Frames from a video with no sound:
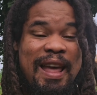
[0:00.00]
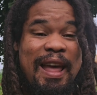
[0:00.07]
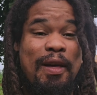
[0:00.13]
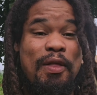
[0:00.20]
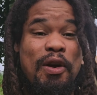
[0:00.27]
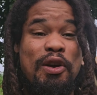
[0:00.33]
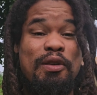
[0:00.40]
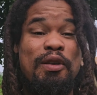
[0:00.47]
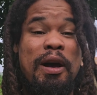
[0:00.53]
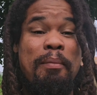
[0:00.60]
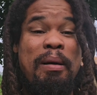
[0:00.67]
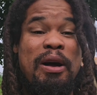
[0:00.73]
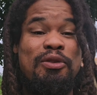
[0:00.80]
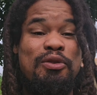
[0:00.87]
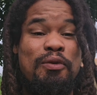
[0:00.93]
And they're
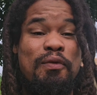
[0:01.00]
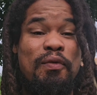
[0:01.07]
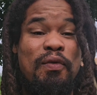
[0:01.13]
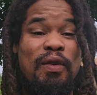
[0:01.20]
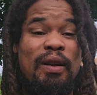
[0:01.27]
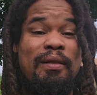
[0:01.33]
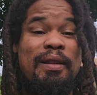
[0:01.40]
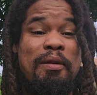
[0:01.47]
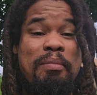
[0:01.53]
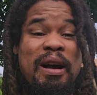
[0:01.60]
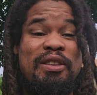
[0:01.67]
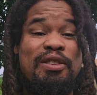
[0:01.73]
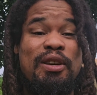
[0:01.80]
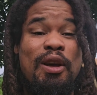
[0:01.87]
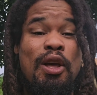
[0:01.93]
about to
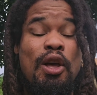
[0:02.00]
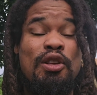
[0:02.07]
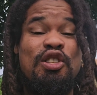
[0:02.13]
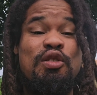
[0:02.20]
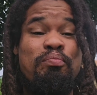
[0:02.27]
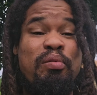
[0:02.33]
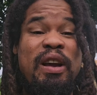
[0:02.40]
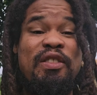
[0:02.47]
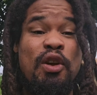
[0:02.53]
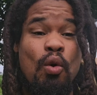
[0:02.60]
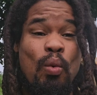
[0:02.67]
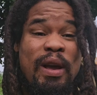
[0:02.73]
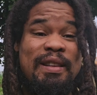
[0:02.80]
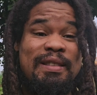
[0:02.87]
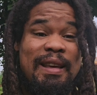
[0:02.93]
spread their
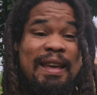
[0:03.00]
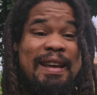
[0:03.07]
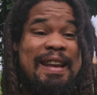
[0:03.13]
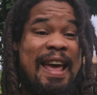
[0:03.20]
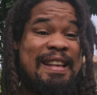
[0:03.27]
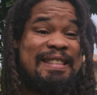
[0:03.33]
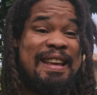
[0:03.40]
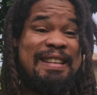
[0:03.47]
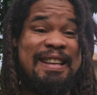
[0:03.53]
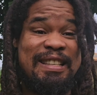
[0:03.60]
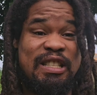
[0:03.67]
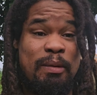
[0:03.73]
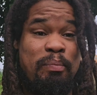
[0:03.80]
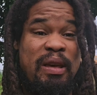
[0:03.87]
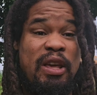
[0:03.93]
wings again, as they
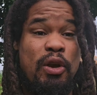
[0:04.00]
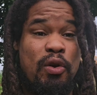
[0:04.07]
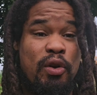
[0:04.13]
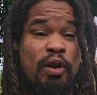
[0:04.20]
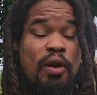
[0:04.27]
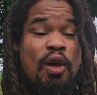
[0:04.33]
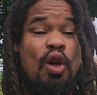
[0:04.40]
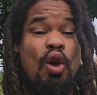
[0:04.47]
disappeared